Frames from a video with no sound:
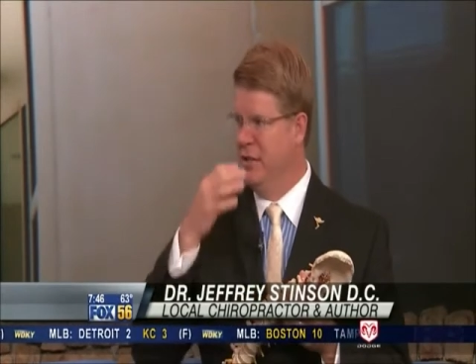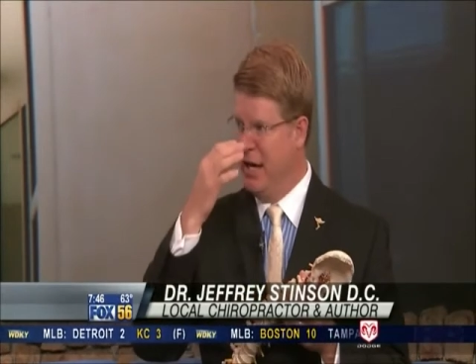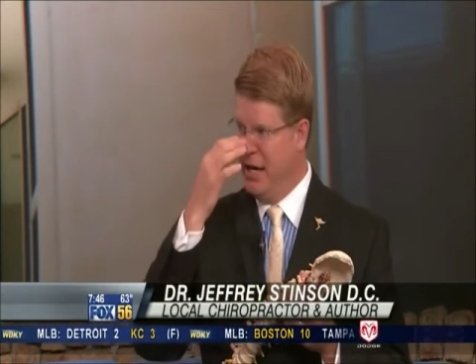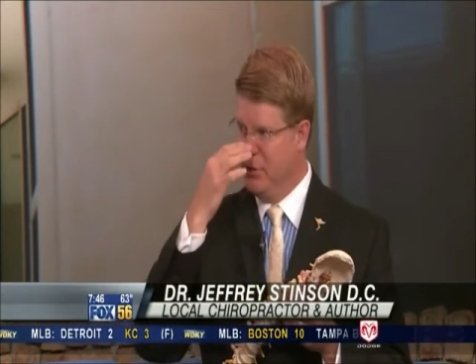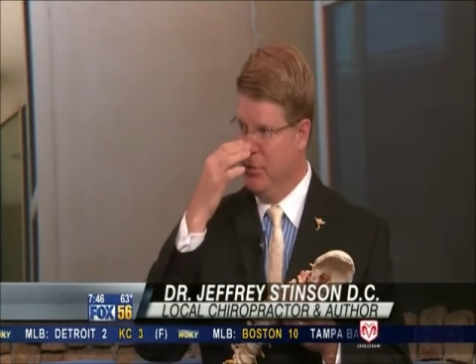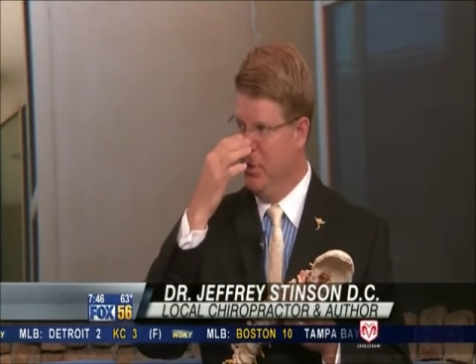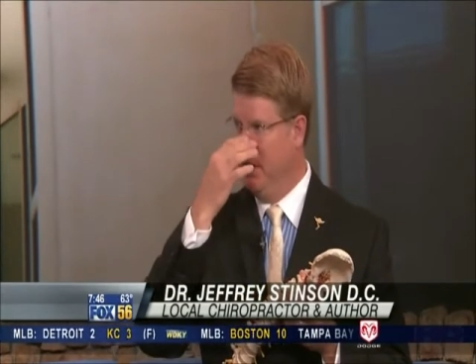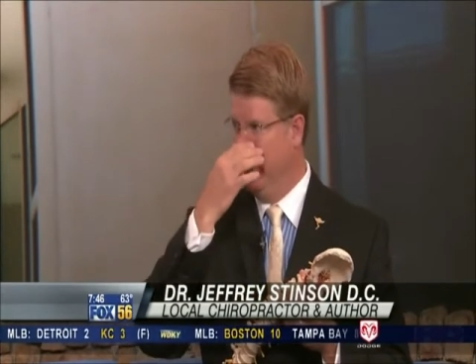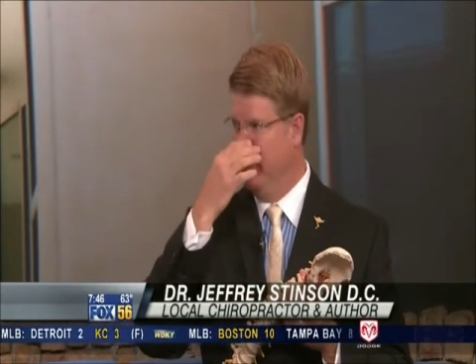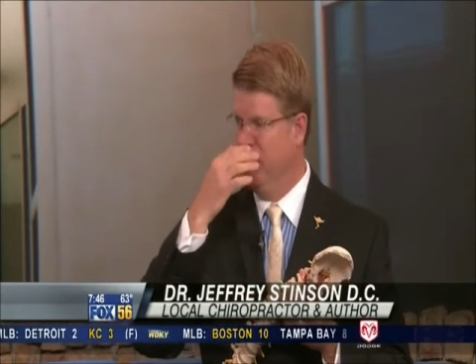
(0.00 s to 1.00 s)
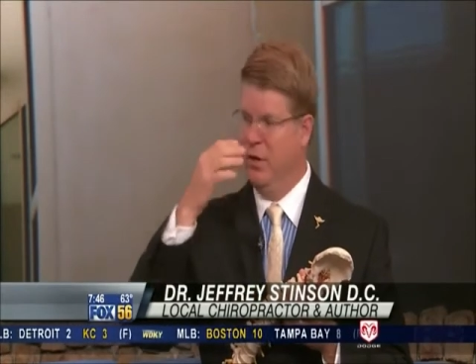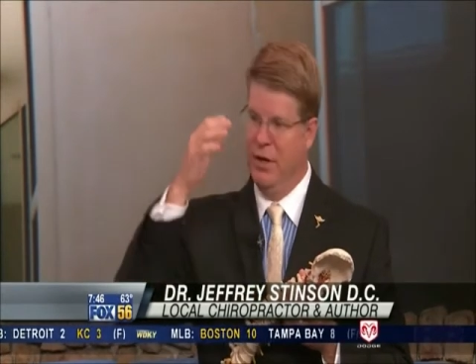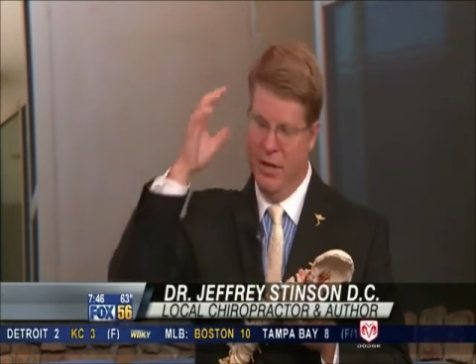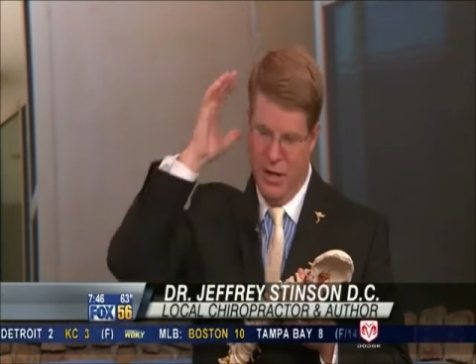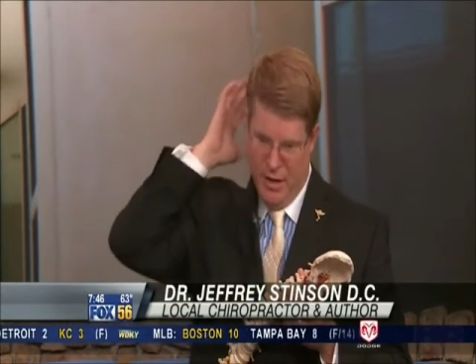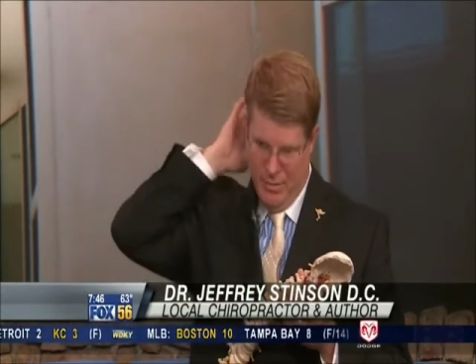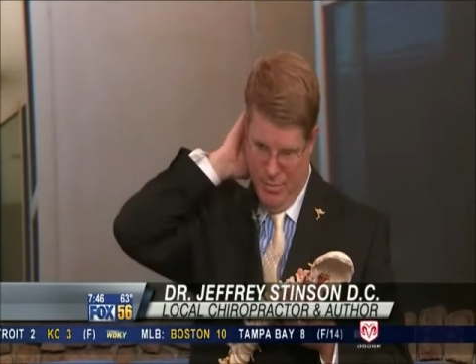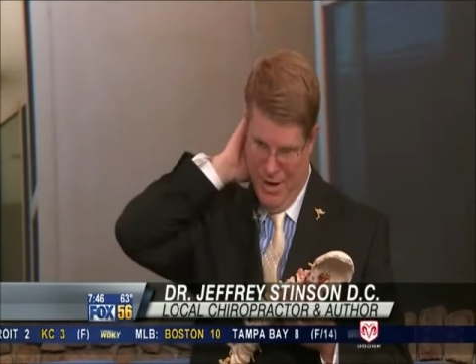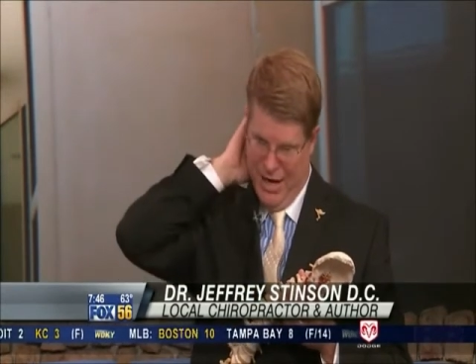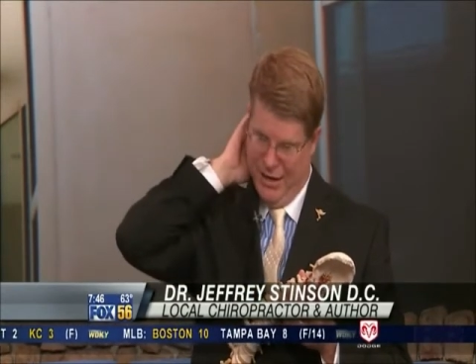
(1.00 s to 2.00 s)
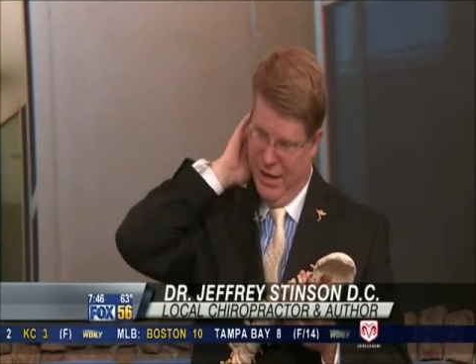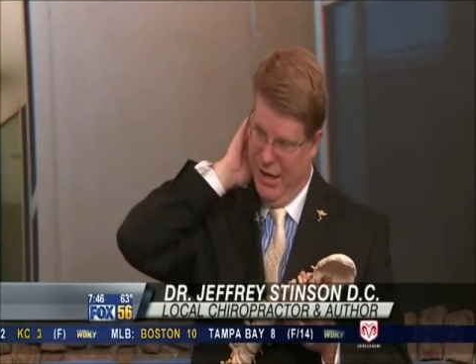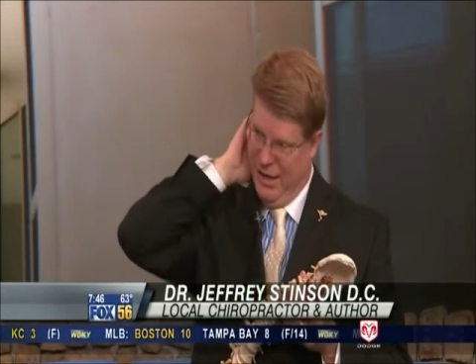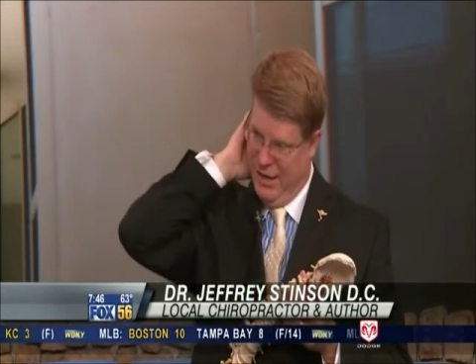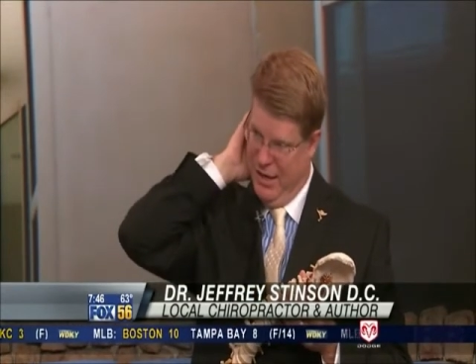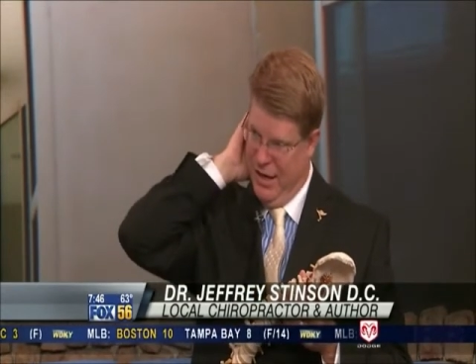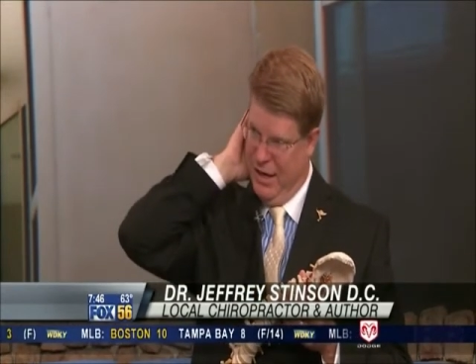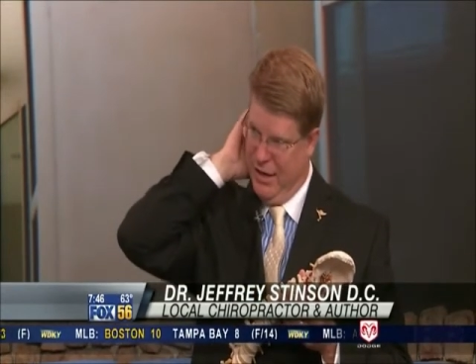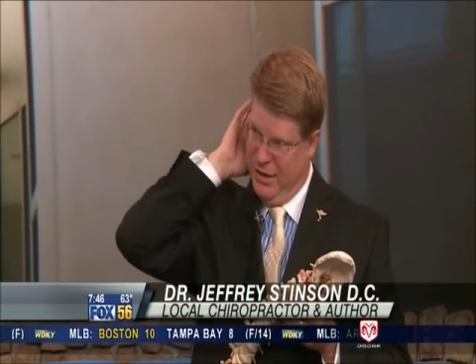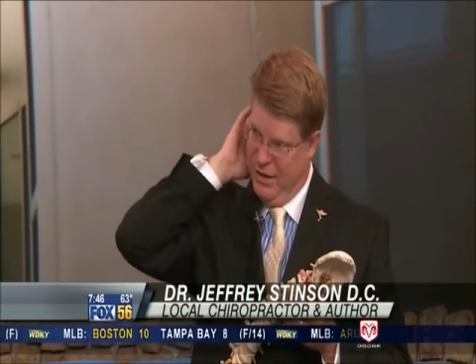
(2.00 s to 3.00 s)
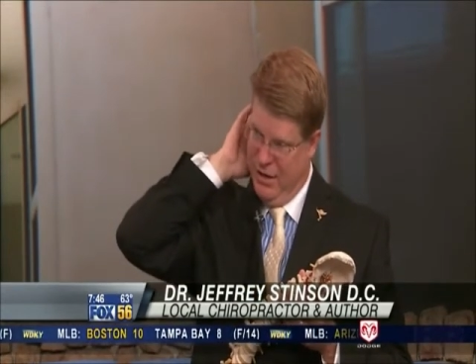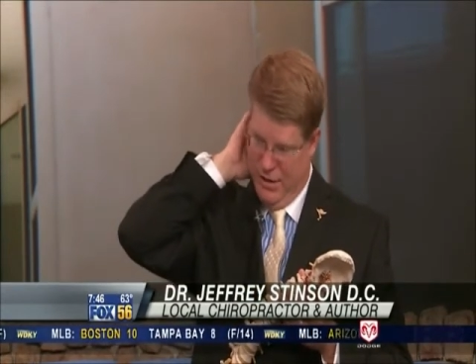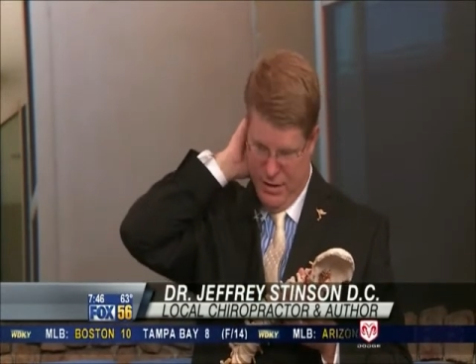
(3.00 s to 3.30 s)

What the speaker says: Sinus would be in the front, back of the head and neck.